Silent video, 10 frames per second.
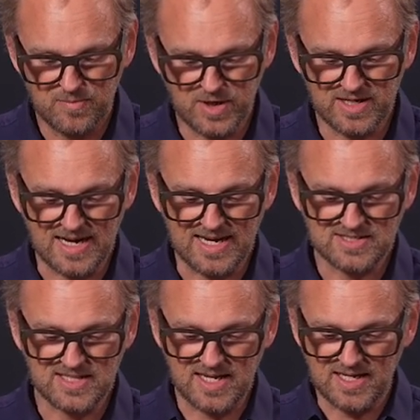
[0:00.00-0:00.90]
Pretty
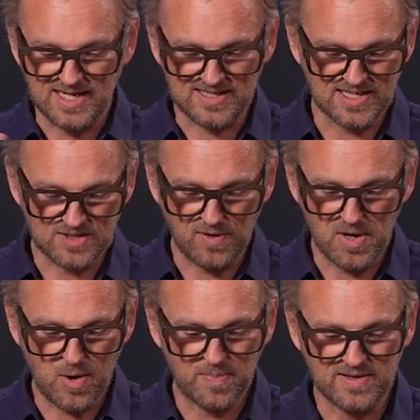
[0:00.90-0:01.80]
nice thing. It exists for
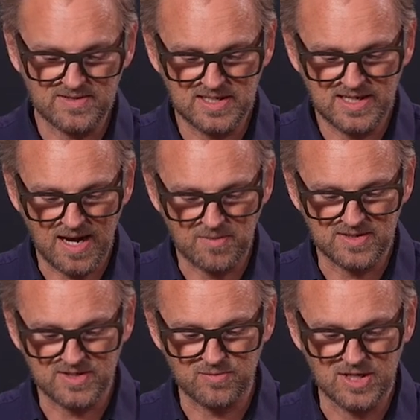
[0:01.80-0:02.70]
all our PTZ camera
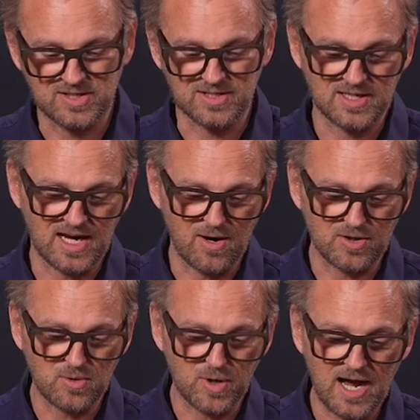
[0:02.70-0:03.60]
integrations. I
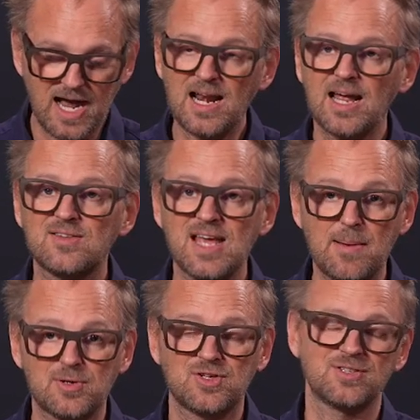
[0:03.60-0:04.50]
also want to highlight the
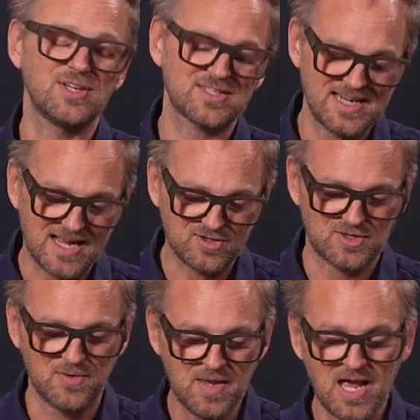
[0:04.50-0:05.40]
aperture just next
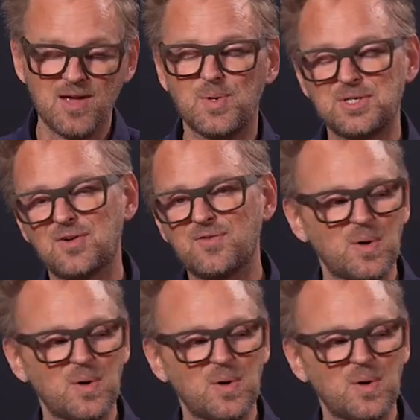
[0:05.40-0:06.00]
to, which of